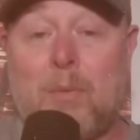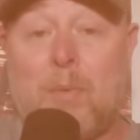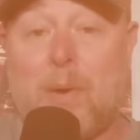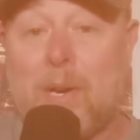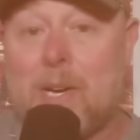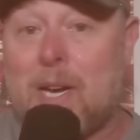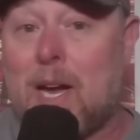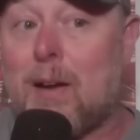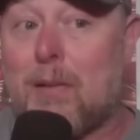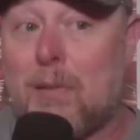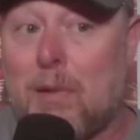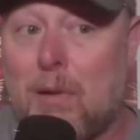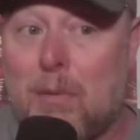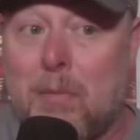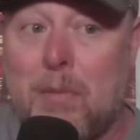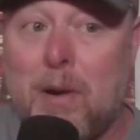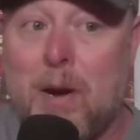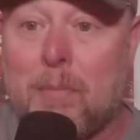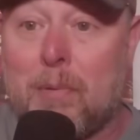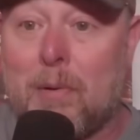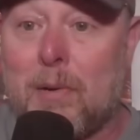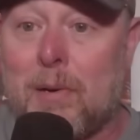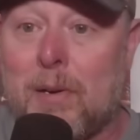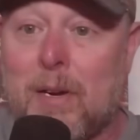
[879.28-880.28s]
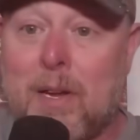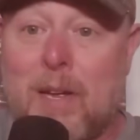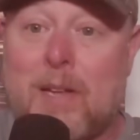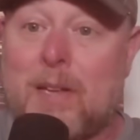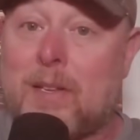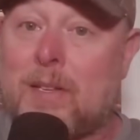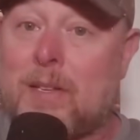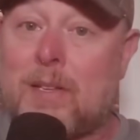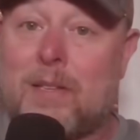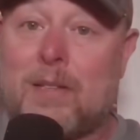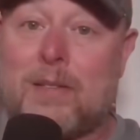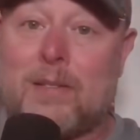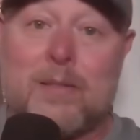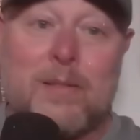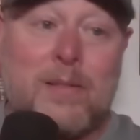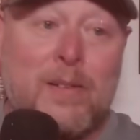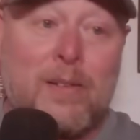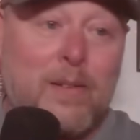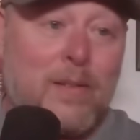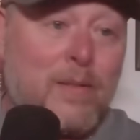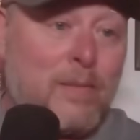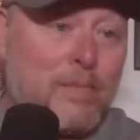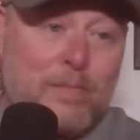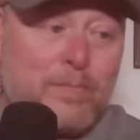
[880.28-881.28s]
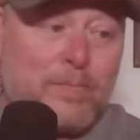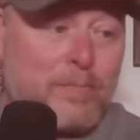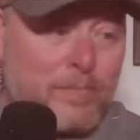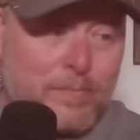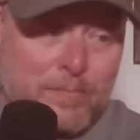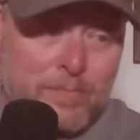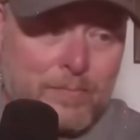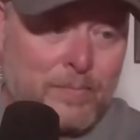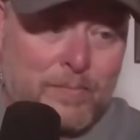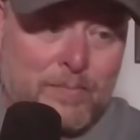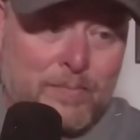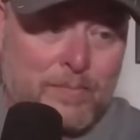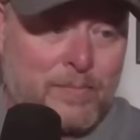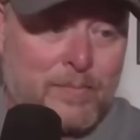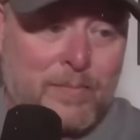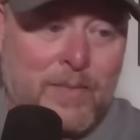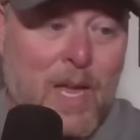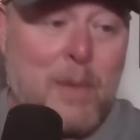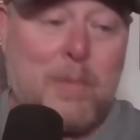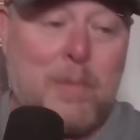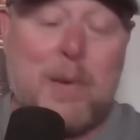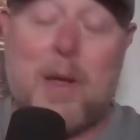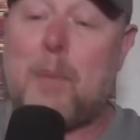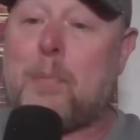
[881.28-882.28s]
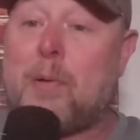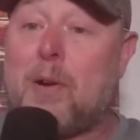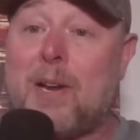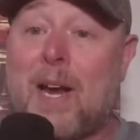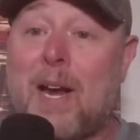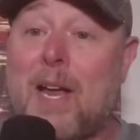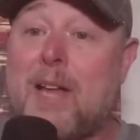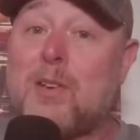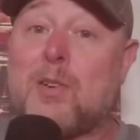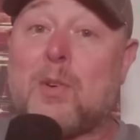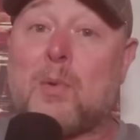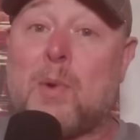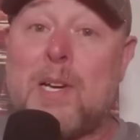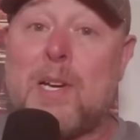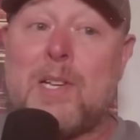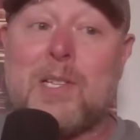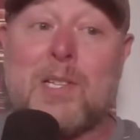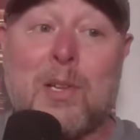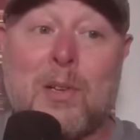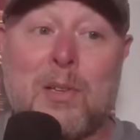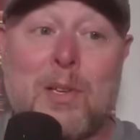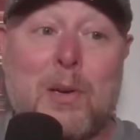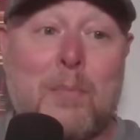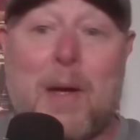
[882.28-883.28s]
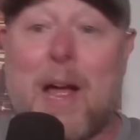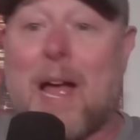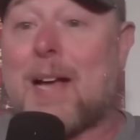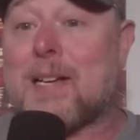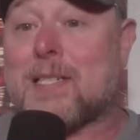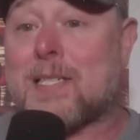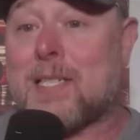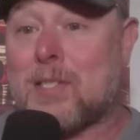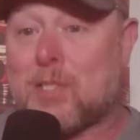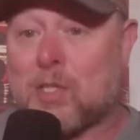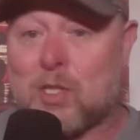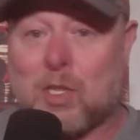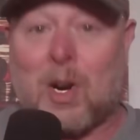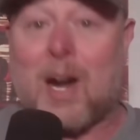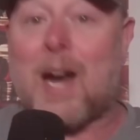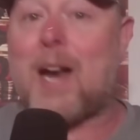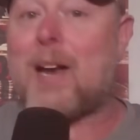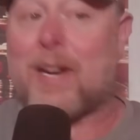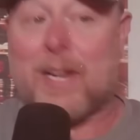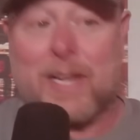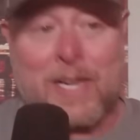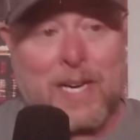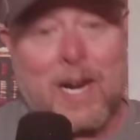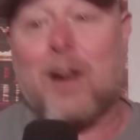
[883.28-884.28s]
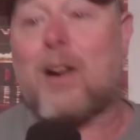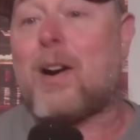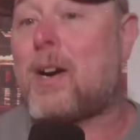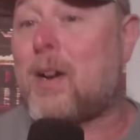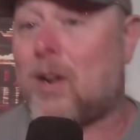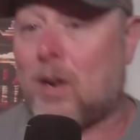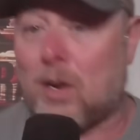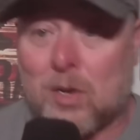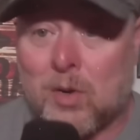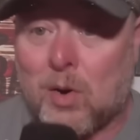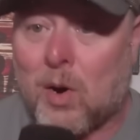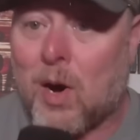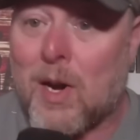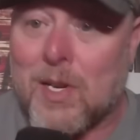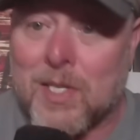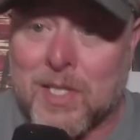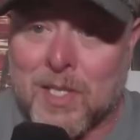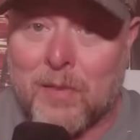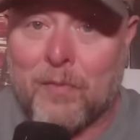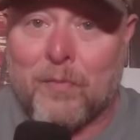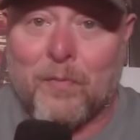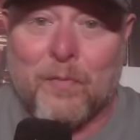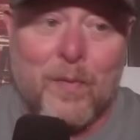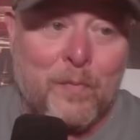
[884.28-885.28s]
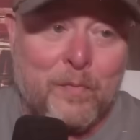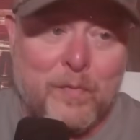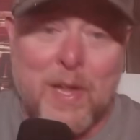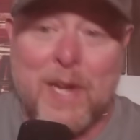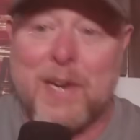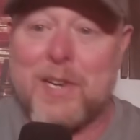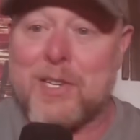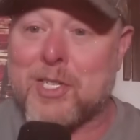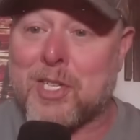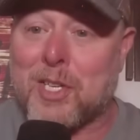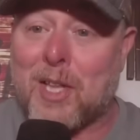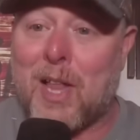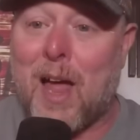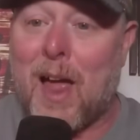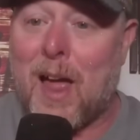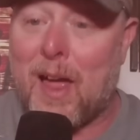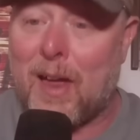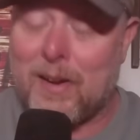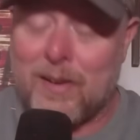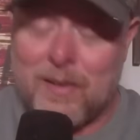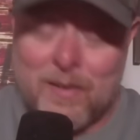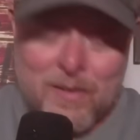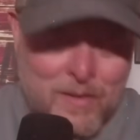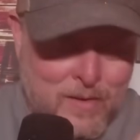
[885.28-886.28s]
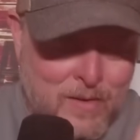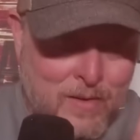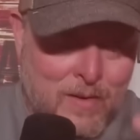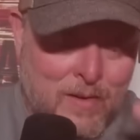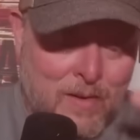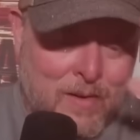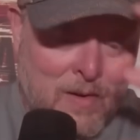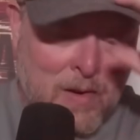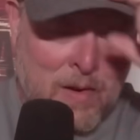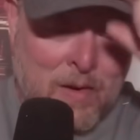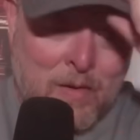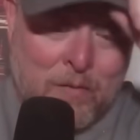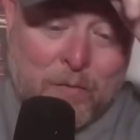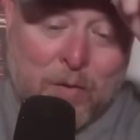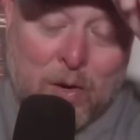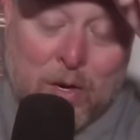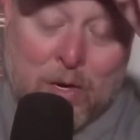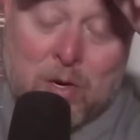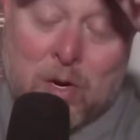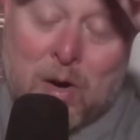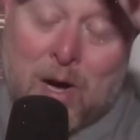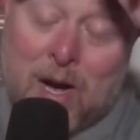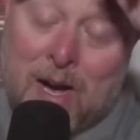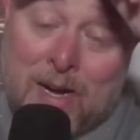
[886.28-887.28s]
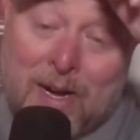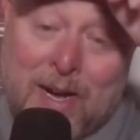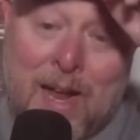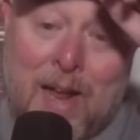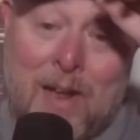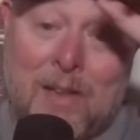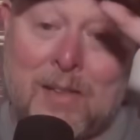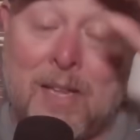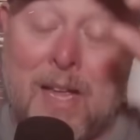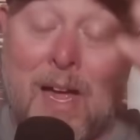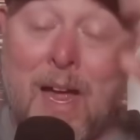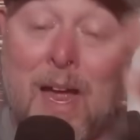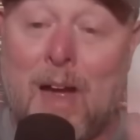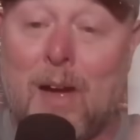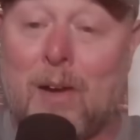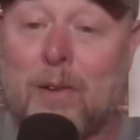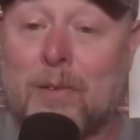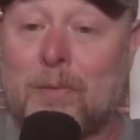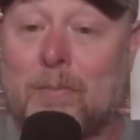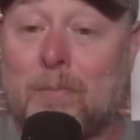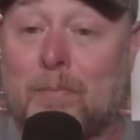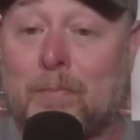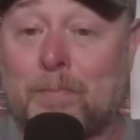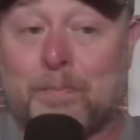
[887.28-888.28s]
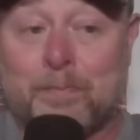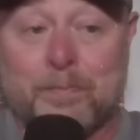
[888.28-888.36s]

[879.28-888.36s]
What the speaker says: I mean, we got to remember, they may put Angel Reese on their backs and try to carry her across the finish line, for crying out loud.